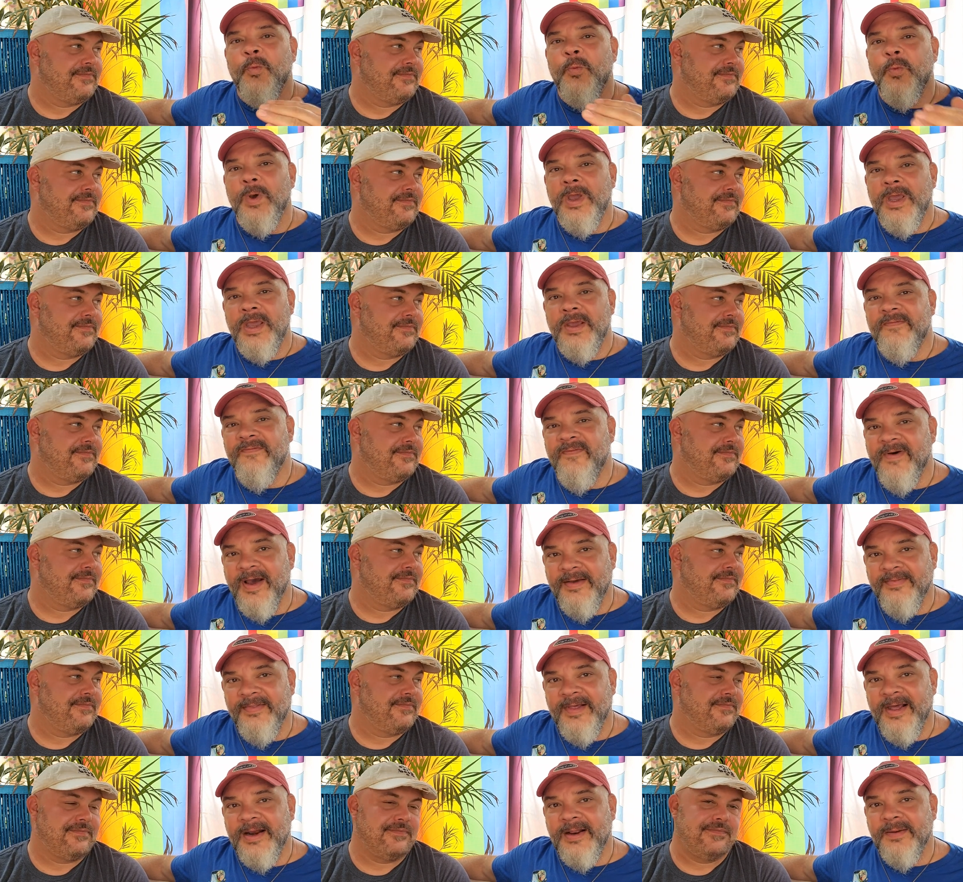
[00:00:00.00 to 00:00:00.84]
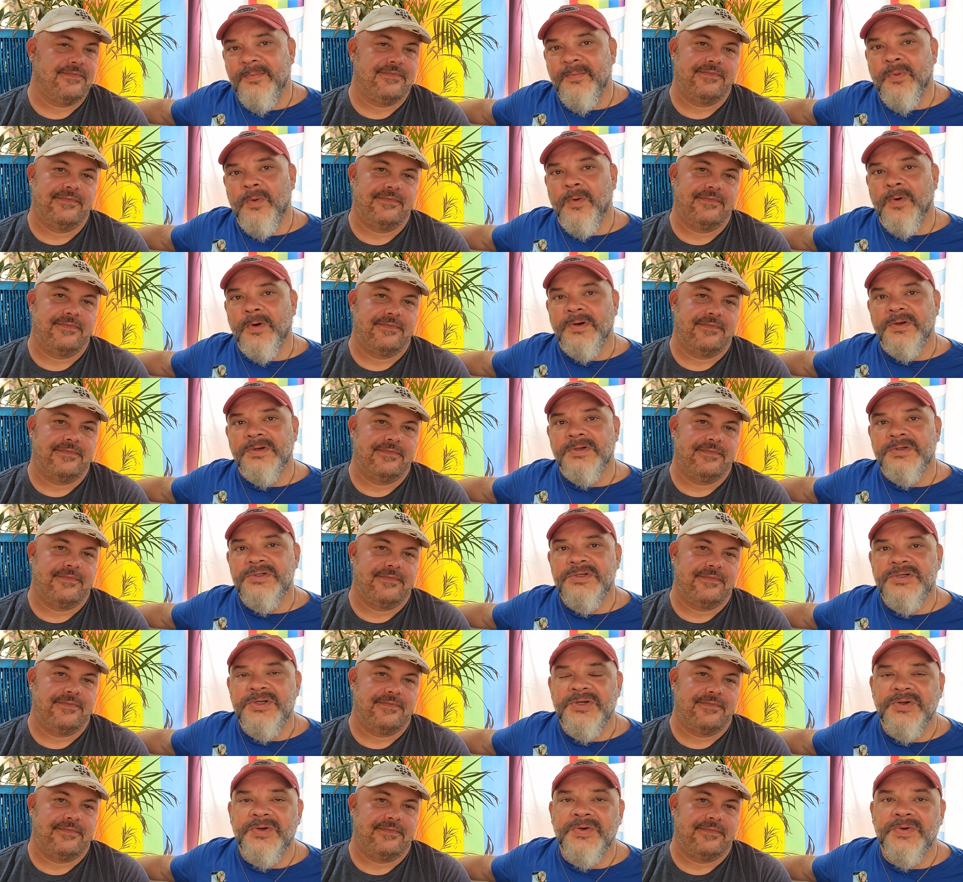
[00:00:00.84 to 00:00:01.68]
Speaker 1: we find that important
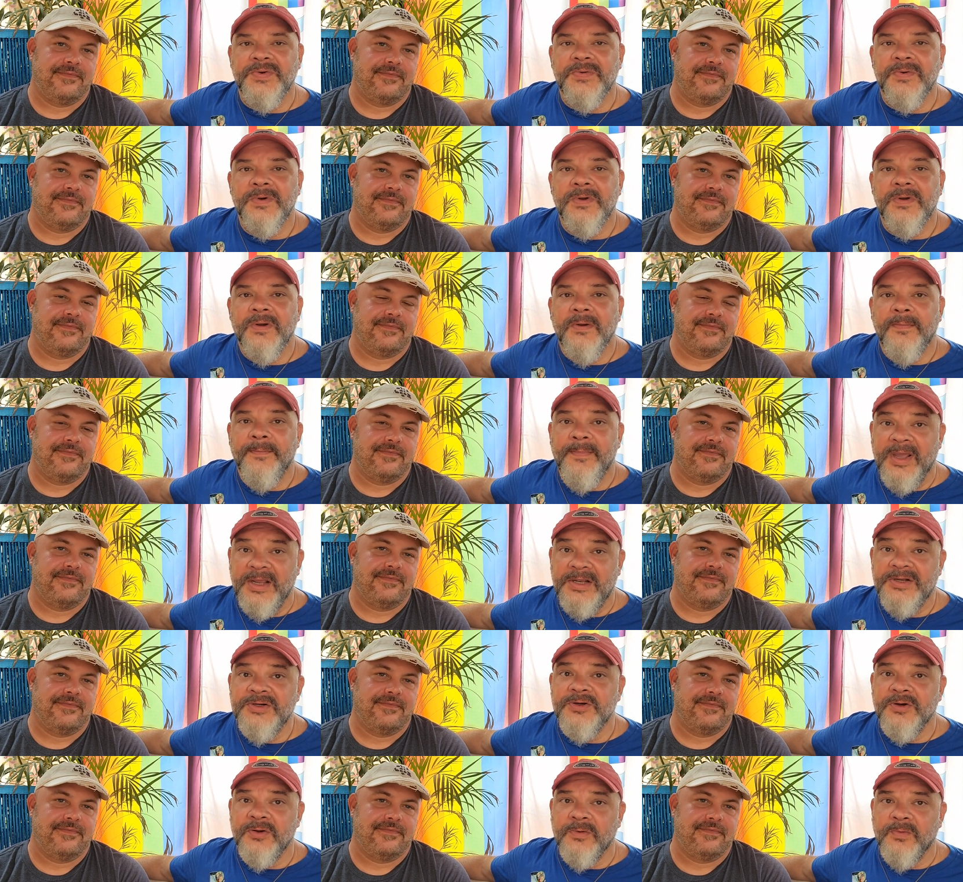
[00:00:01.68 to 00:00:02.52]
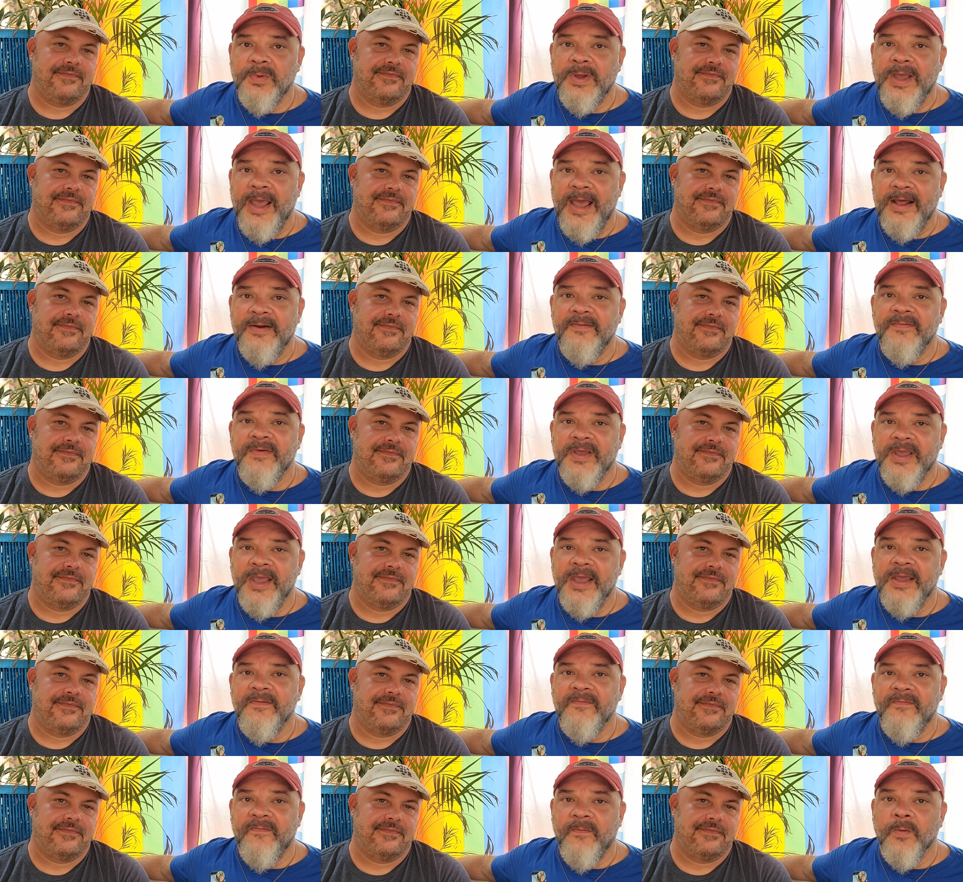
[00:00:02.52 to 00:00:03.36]
to make sure we
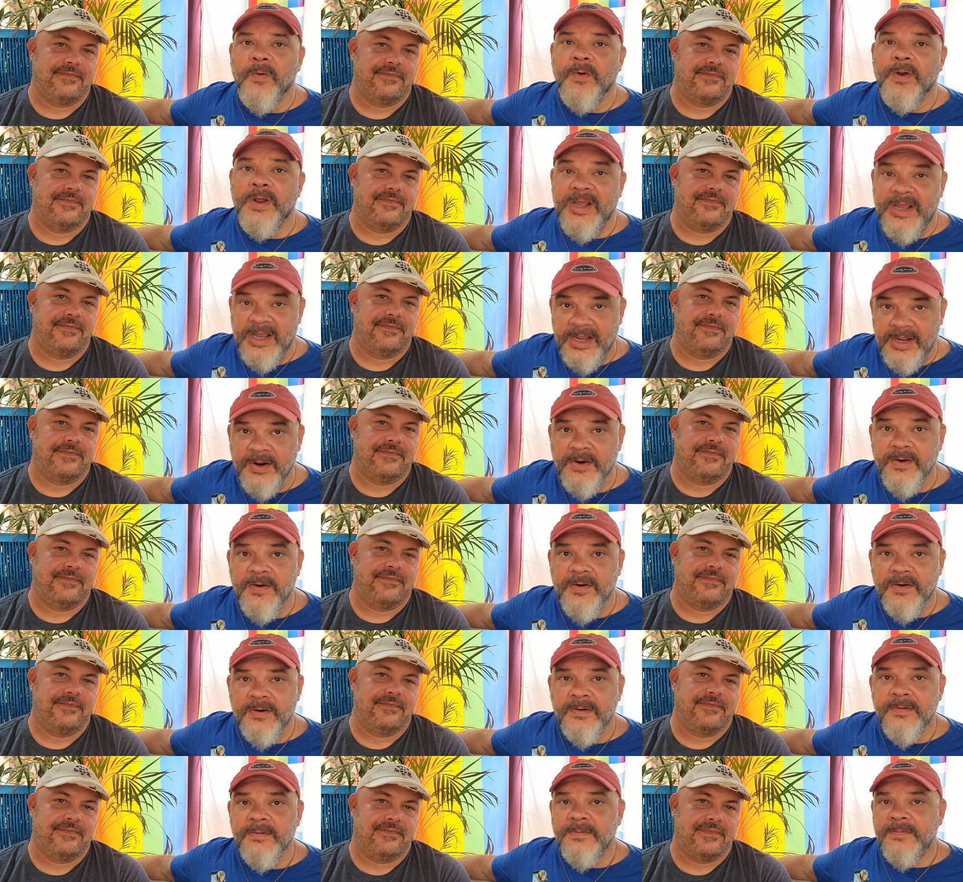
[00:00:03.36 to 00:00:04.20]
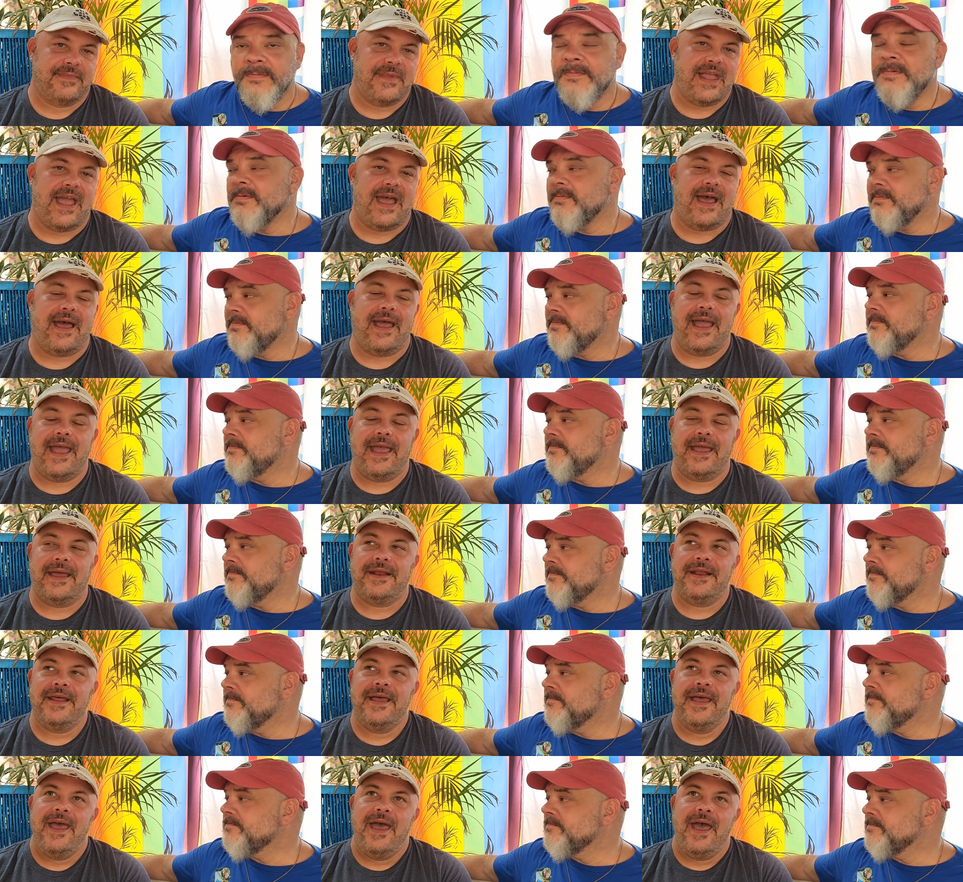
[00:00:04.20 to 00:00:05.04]
advocate for here.
Speaker 2: Yeah,
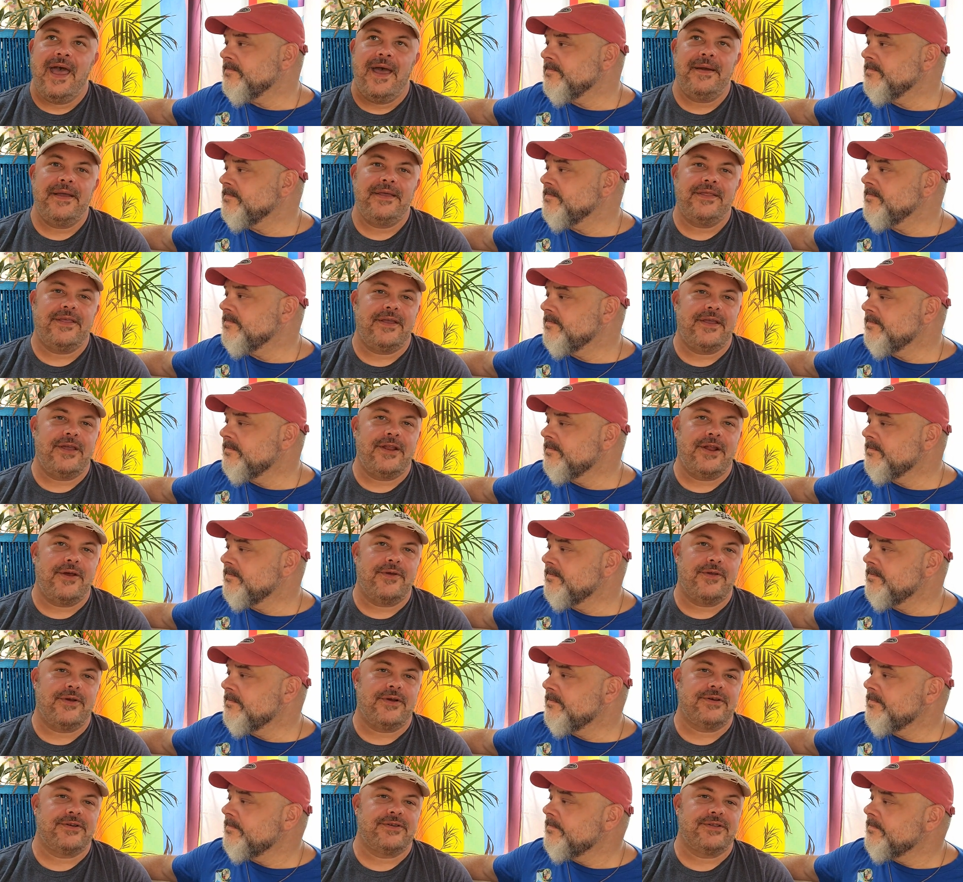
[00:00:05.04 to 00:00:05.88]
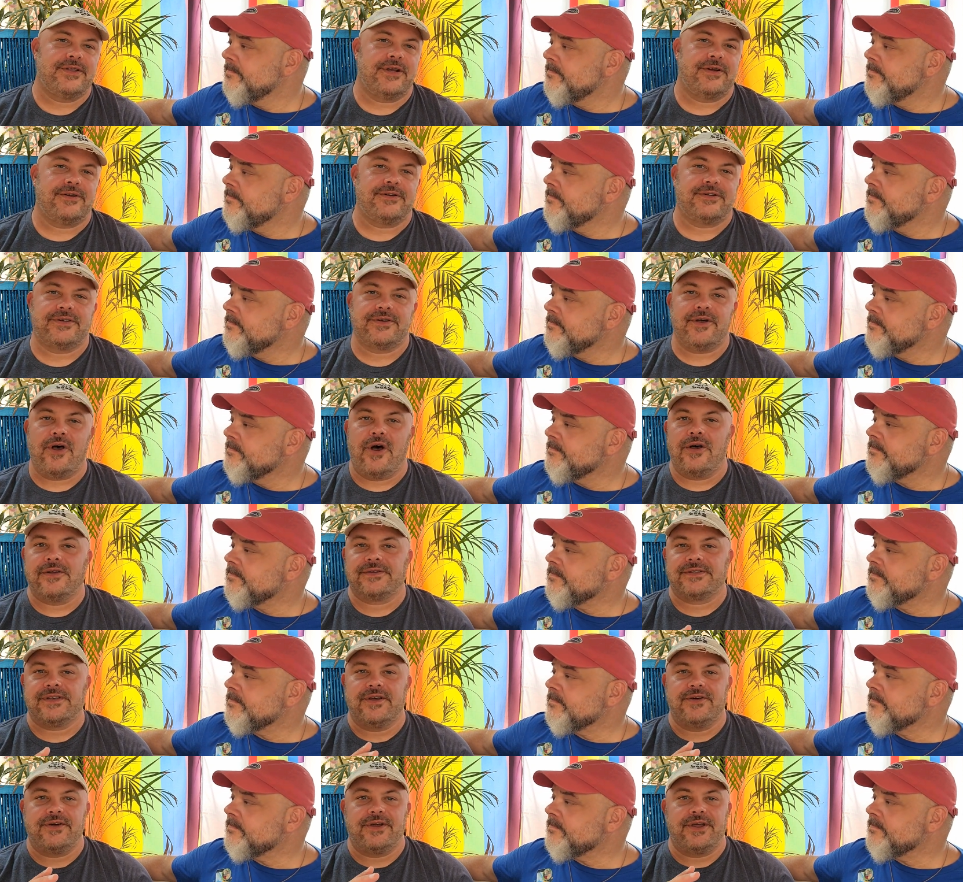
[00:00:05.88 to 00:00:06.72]
and I mean, you know, there, there's
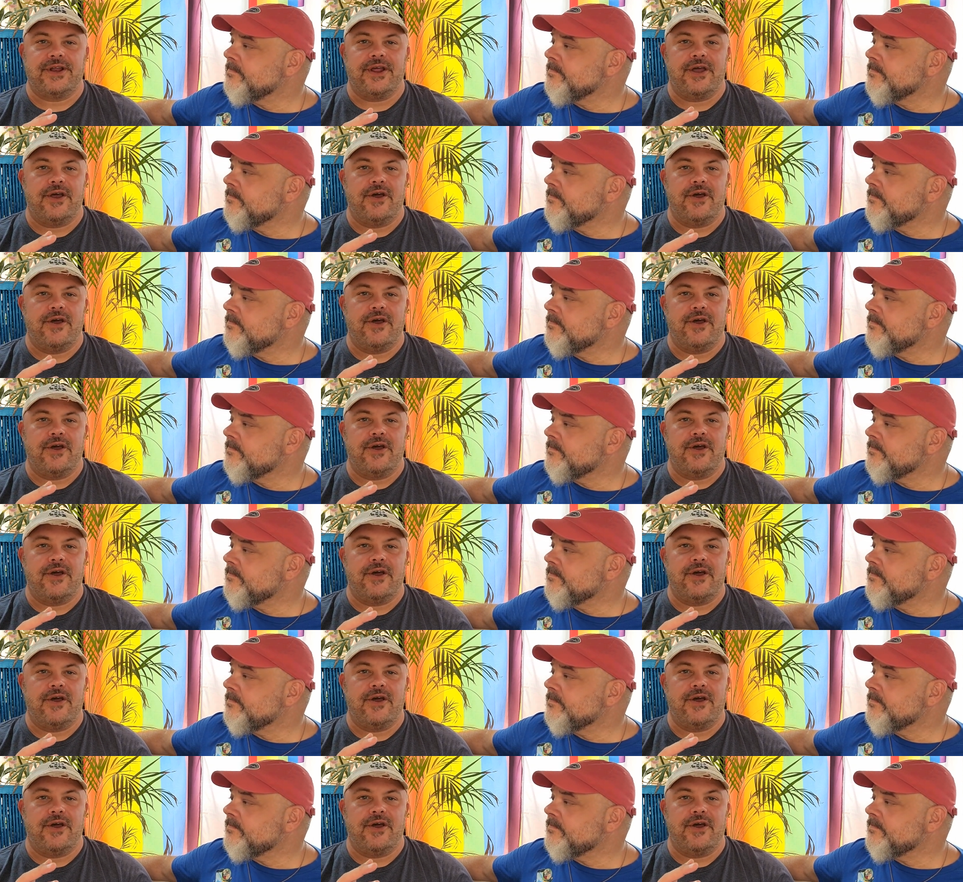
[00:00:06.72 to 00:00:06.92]
also you